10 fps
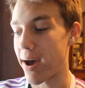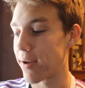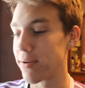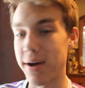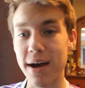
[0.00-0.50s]
I
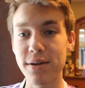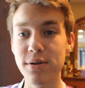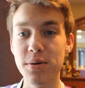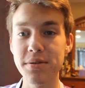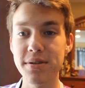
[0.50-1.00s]
don't know. I don't
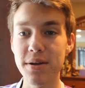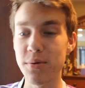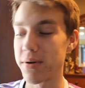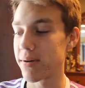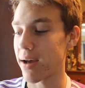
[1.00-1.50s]
know what to say
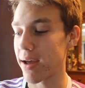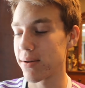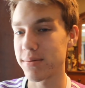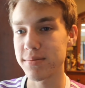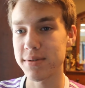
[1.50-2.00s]
to her. I
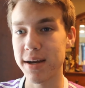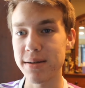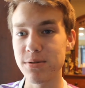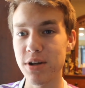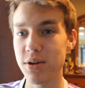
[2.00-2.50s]
don't.
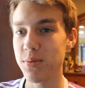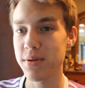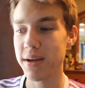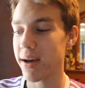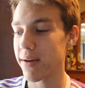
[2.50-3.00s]
I
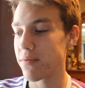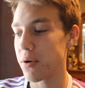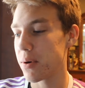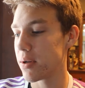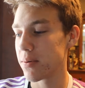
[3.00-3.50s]
genuinely. I have
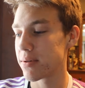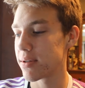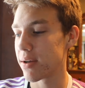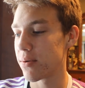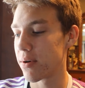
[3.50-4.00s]
no idea what to
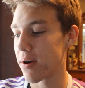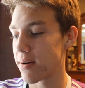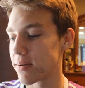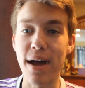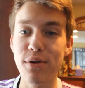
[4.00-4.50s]
say to her.
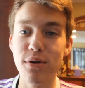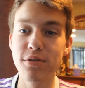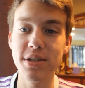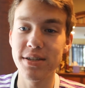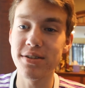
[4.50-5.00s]
I don't know
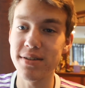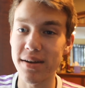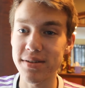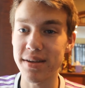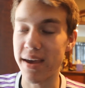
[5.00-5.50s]
if she just
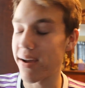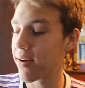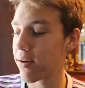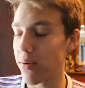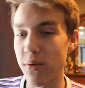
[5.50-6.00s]
doesn't
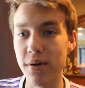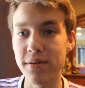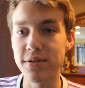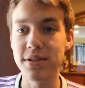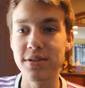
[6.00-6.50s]
care or
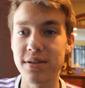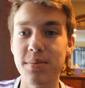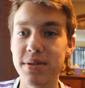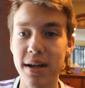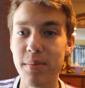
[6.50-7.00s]
if she's just
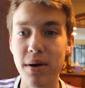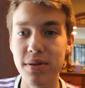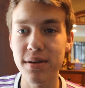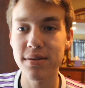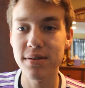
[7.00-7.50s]
upset
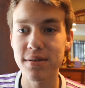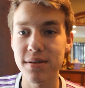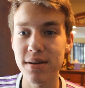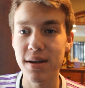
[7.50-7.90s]
about this.